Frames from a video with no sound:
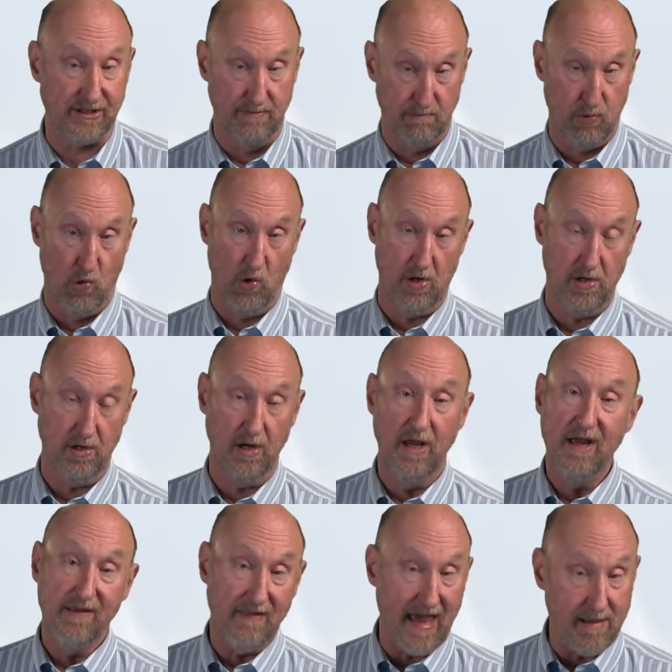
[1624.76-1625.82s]
important.
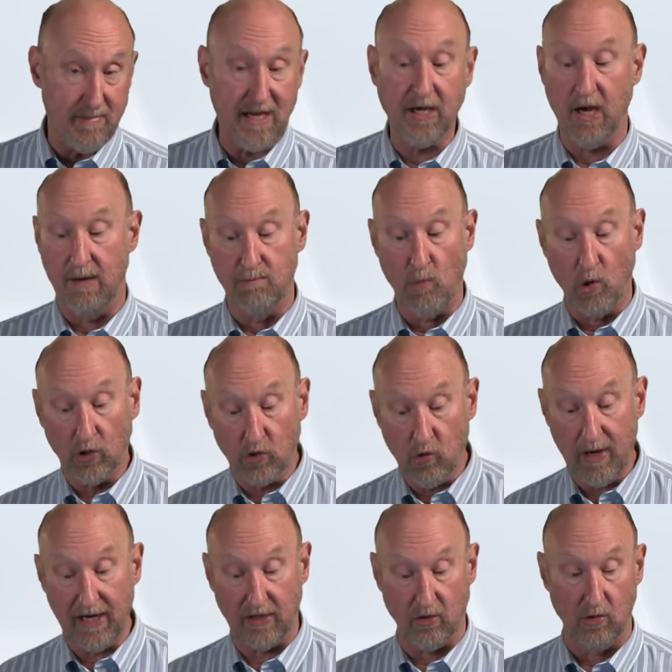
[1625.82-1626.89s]
They become more
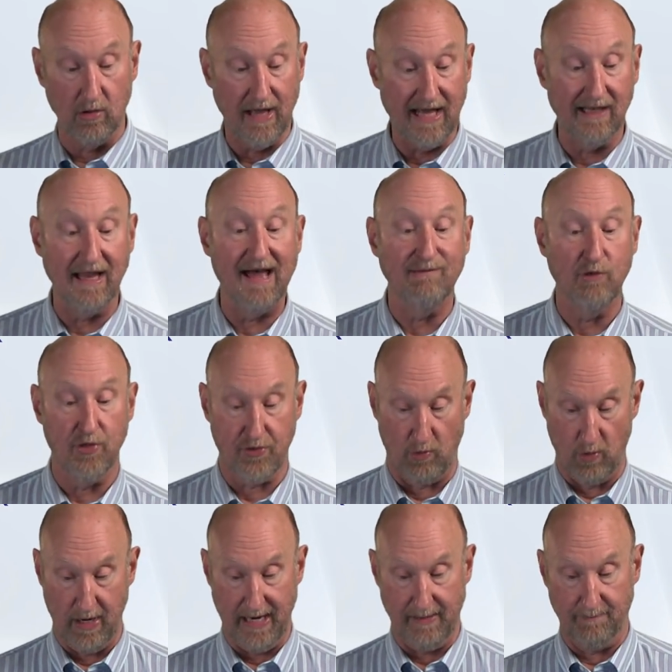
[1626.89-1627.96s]
critical at Level
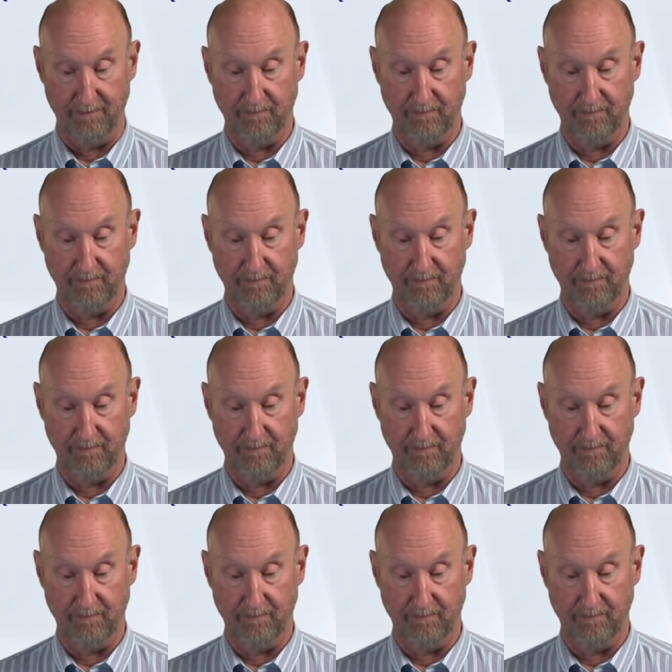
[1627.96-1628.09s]
3.